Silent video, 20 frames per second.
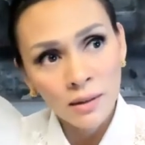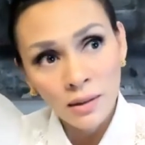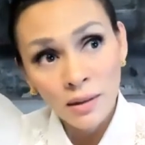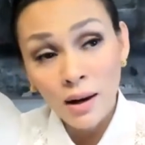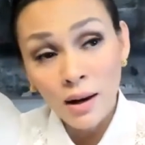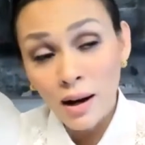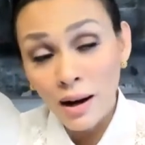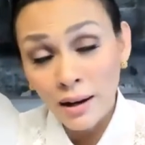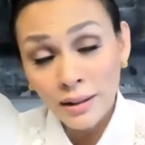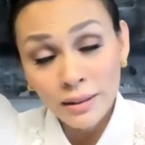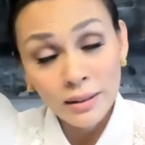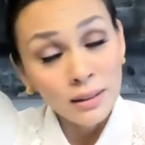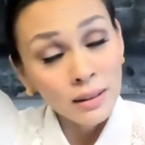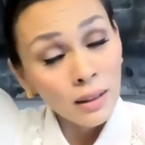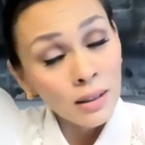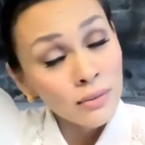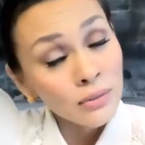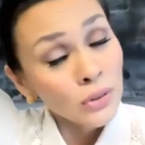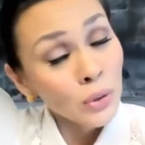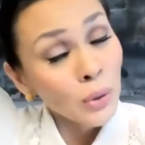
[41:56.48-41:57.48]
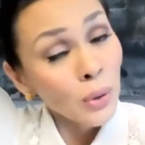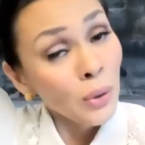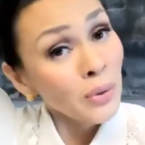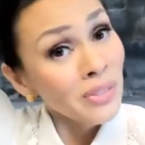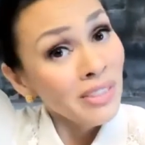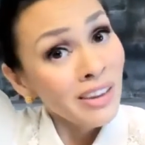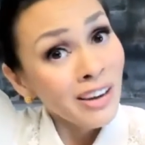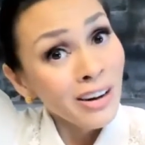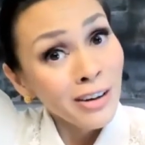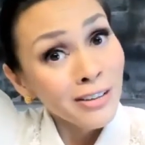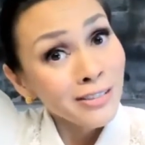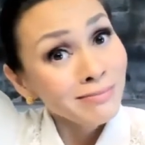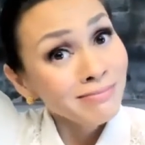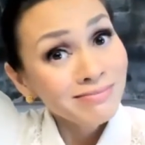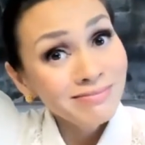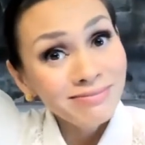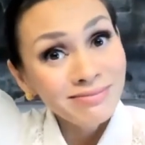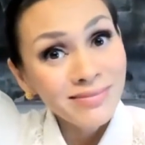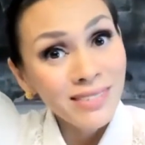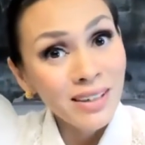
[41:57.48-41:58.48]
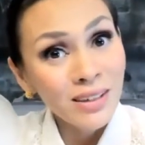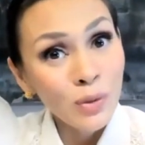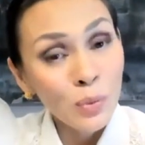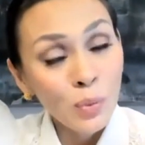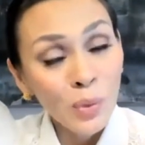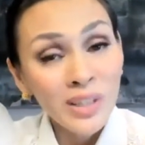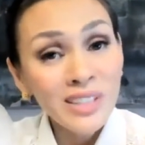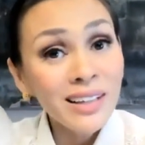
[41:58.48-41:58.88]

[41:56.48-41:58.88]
I'd love to go there one